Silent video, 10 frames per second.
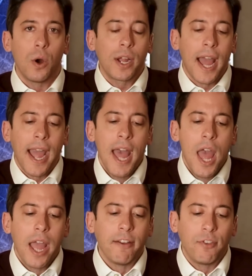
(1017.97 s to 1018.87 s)
Okay,
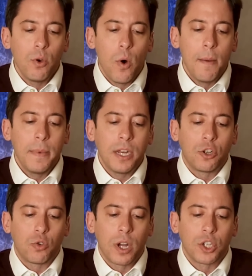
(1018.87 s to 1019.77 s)
if you want me
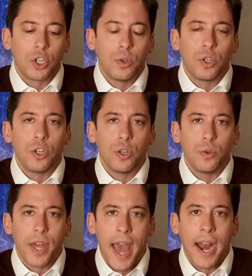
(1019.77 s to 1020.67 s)
to trust you to
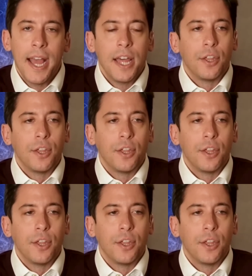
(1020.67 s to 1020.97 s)
do that,